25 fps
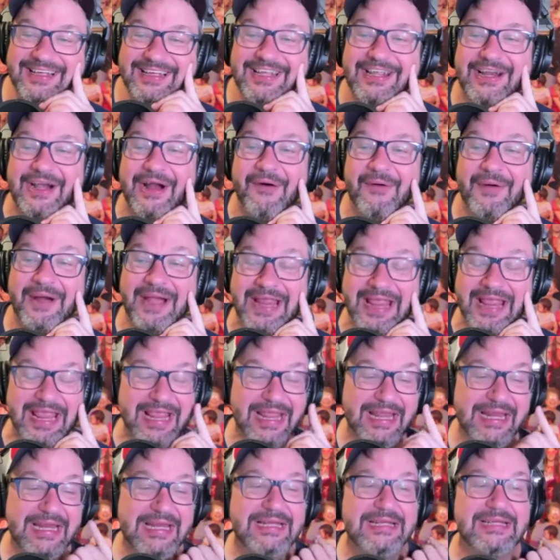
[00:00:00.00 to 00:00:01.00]
you know, and
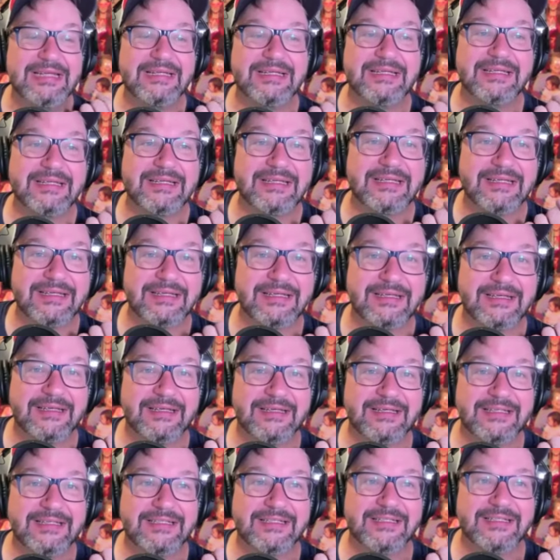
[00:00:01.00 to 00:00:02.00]
he
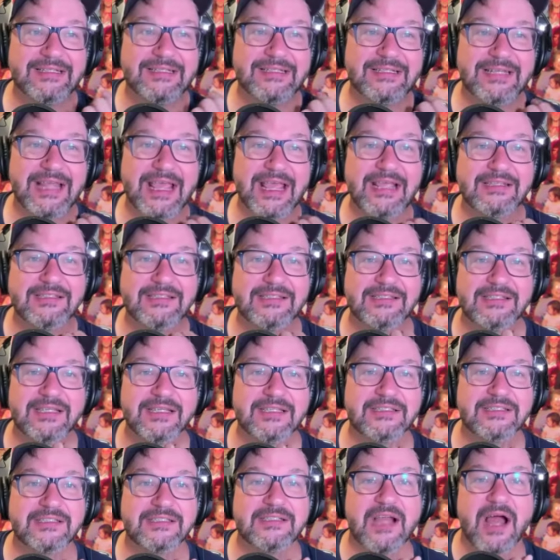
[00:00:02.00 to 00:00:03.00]
takes
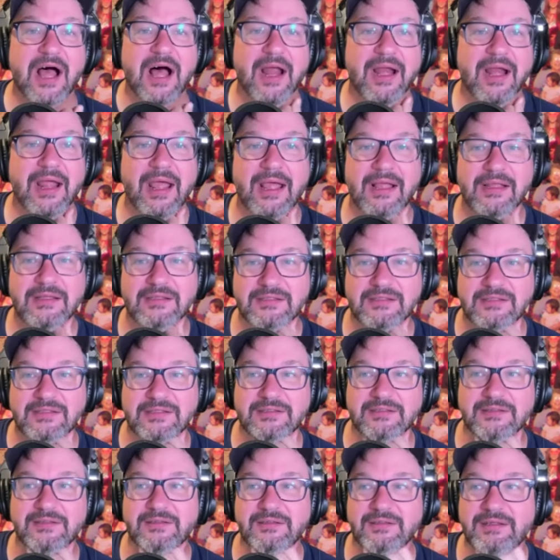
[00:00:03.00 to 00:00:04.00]
this not
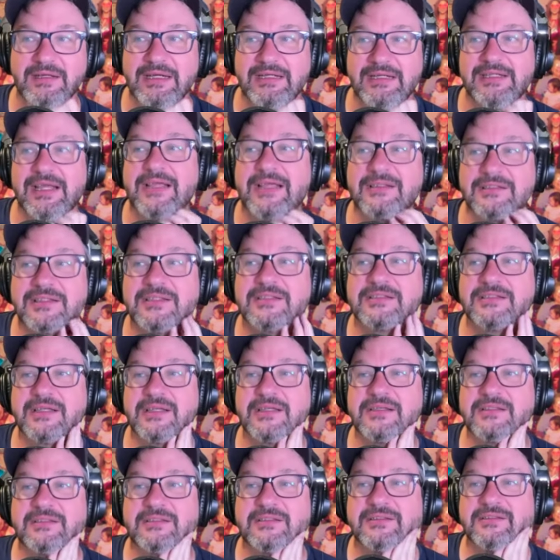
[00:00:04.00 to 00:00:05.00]
as he takes this
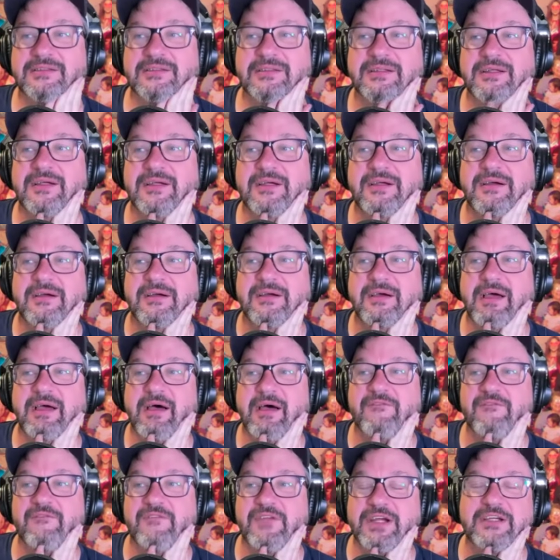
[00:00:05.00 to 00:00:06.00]
as
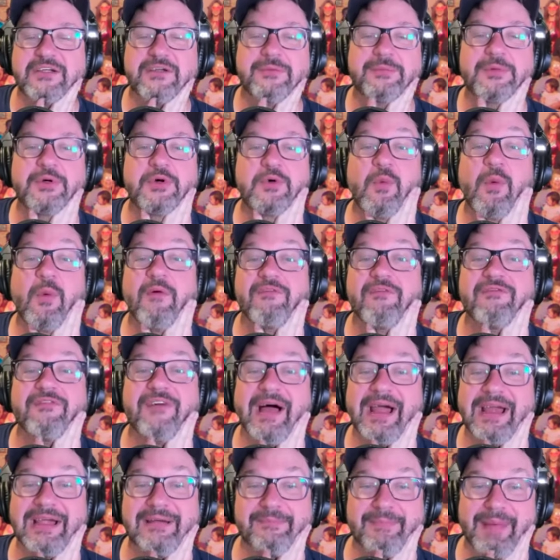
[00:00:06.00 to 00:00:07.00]
a victim who will
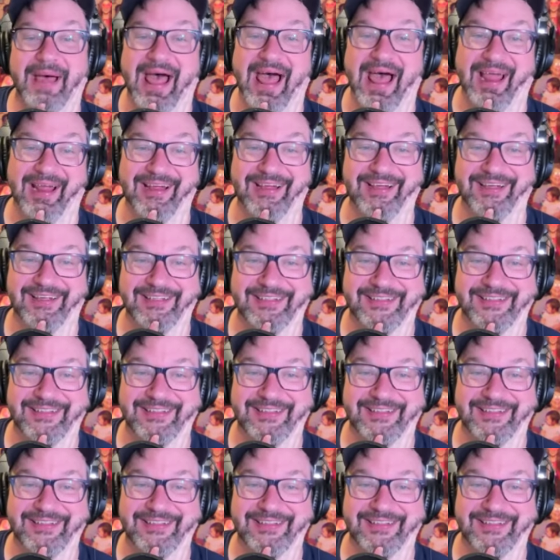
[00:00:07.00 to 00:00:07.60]
fight back.